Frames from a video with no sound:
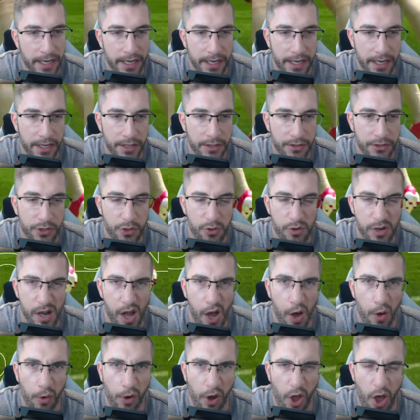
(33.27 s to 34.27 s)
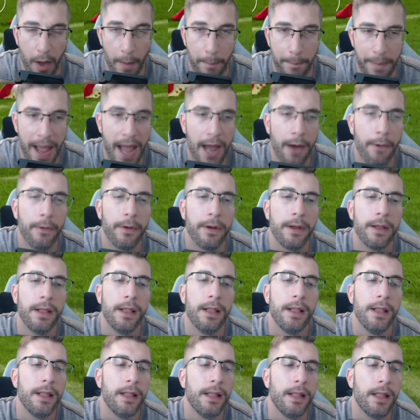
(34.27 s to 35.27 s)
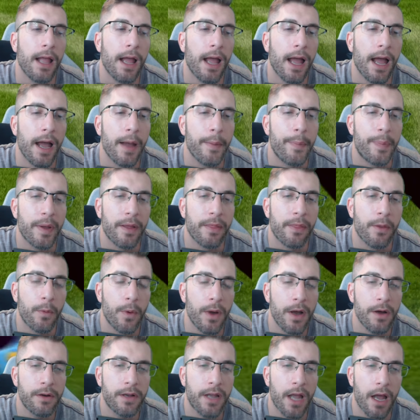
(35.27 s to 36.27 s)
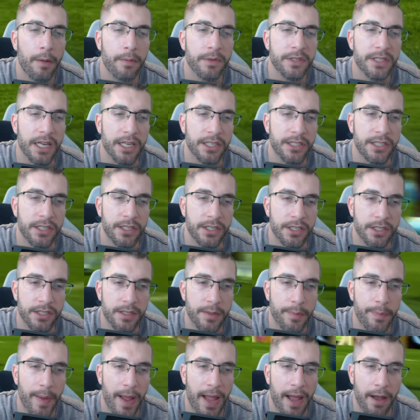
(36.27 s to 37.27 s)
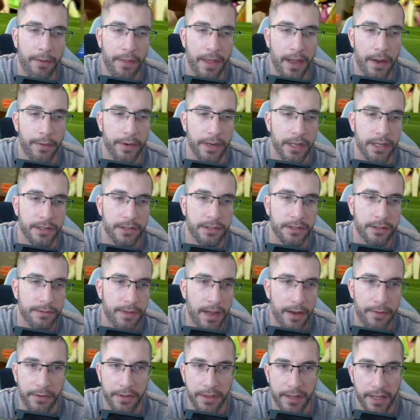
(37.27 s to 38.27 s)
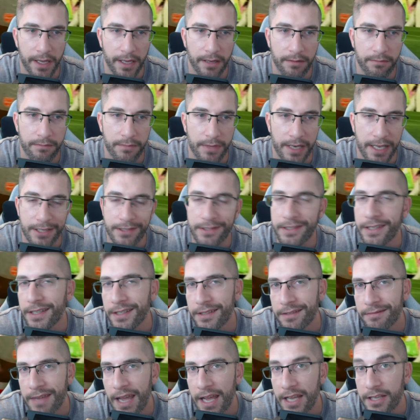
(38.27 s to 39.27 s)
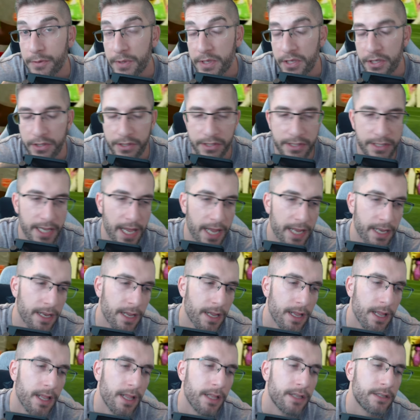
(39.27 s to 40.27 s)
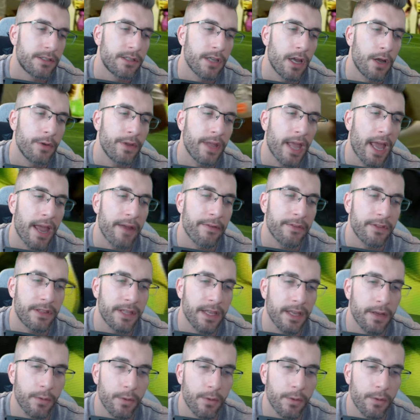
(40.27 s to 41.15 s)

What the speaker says: didn't talk a whole lot about. But the World Cup was actually just about, there it is, everything listed, as we just said. So yeah, everything